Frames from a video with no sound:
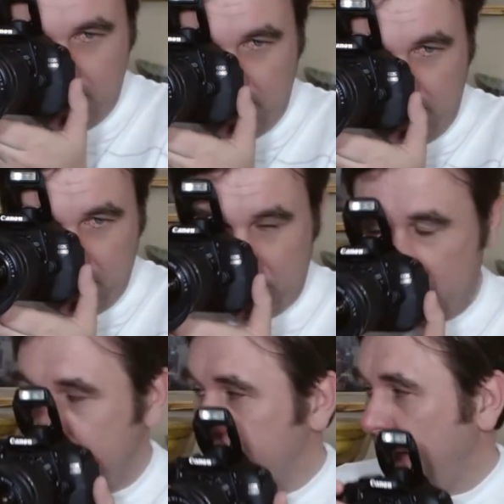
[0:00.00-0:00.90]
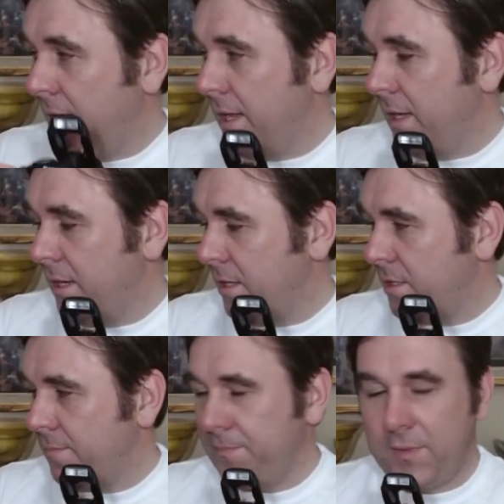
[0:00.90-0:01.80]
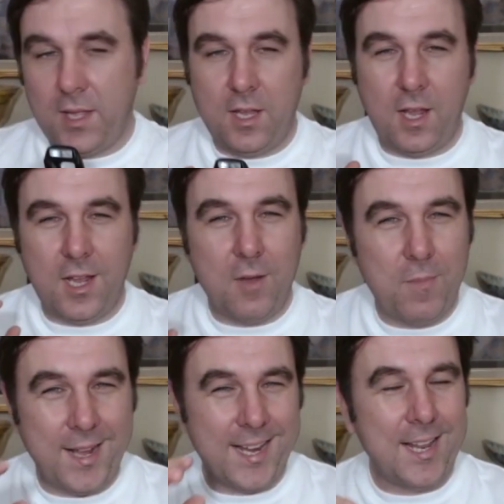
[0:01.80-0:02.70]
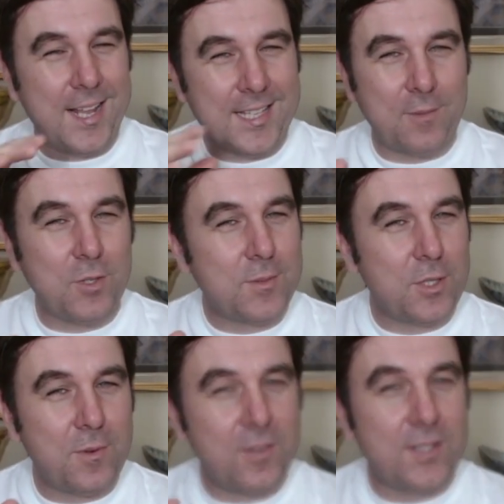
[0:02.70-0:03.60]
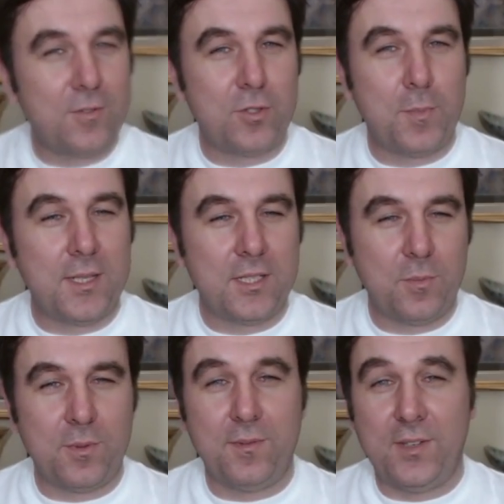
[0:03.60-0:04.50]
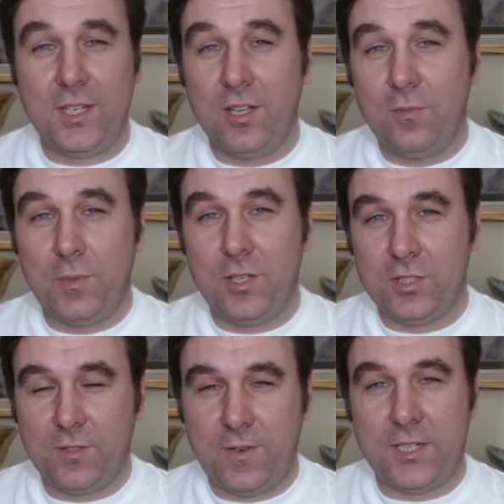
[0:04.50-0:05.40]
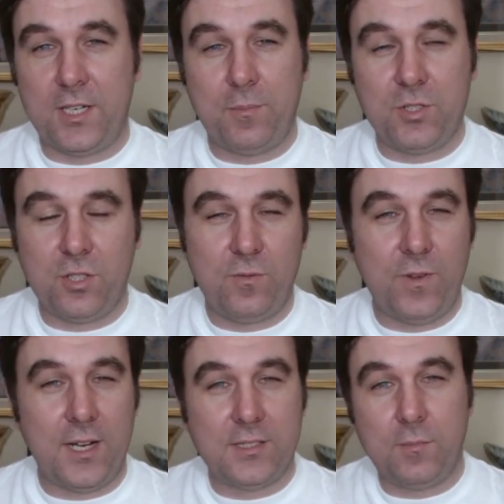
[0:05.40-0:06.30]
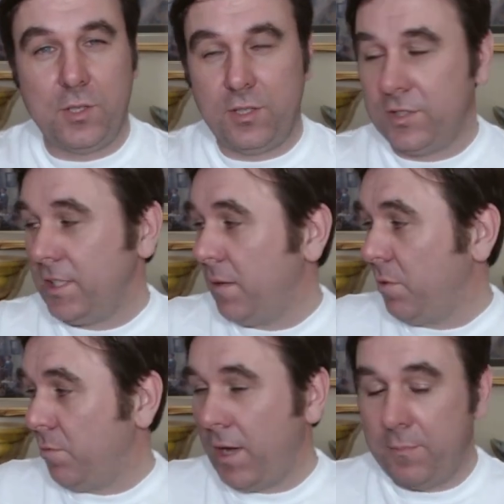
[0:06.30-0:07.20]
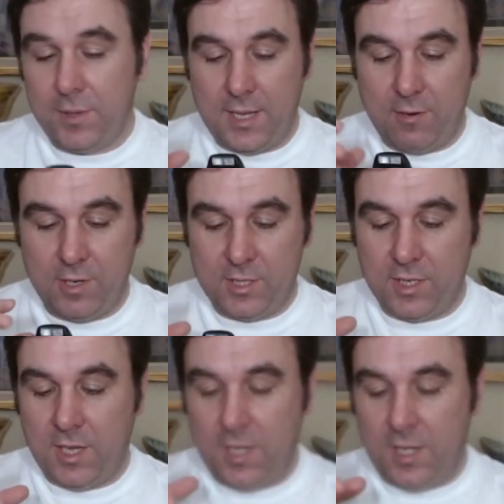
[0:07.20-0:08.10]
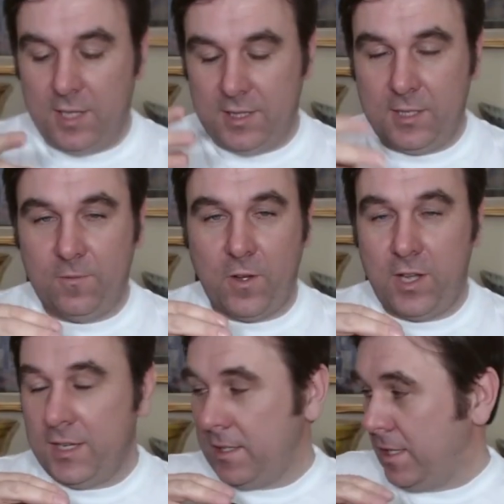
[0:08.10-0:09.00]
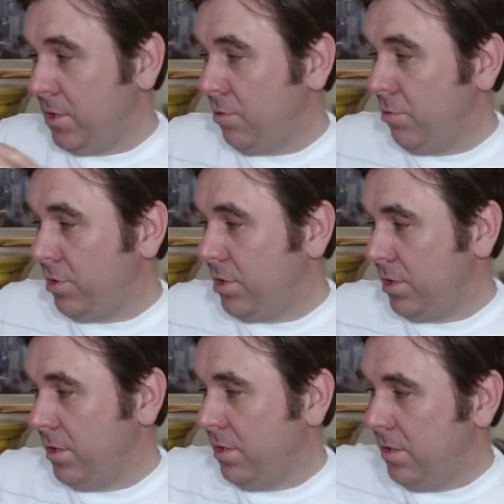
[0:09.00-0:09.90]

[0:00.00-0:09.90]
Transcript: the flash, and you, again it, sometimes it can be very difficult to pick this up on the video because the flash happens so fast it might not see it. But what happened there is this fired, it talked